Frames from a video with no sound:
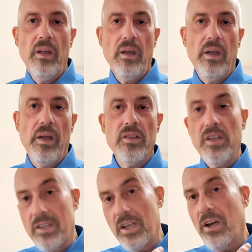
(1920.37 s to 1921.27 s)
as
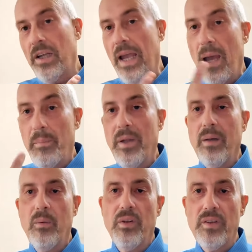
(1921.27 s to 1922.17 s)
it's currently
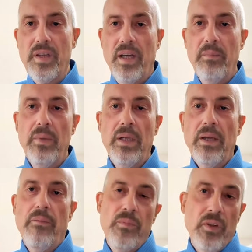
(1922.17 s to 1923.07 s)
happening with the time,
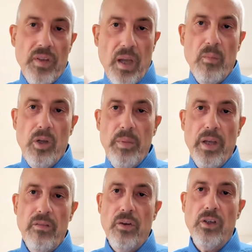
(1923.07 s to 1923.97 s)
the time will be
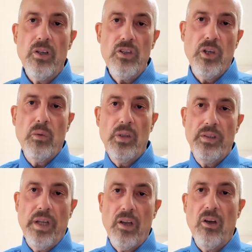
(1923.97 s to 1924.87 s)
inverted, so it will
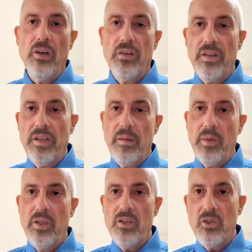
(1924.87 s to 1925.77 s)
take longer than 10
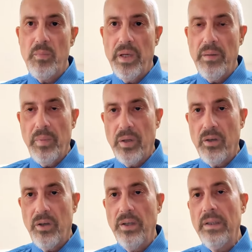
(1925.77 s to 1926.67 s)
minutes to mine a
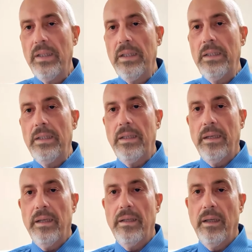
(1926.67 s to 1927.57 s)
bitcoin
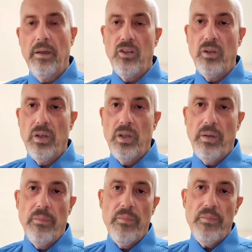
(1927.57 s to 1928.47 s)
uh,
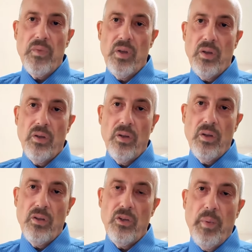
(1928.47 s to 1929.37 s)
um,
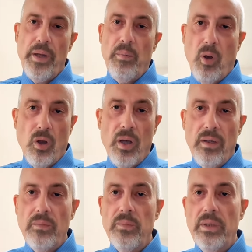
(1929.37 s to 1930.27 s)
uh, to my blog
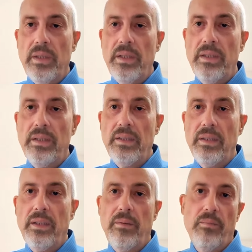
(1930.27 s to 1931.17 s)
and
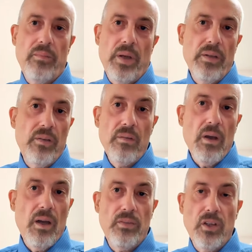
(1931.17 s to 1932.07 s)
uh, and
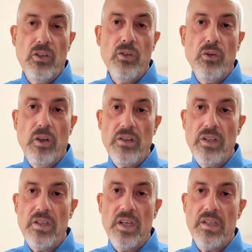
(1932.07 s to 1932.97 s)
after
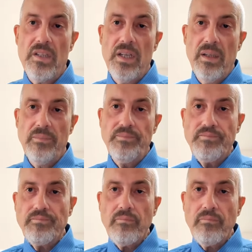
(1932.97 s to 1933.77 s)
2016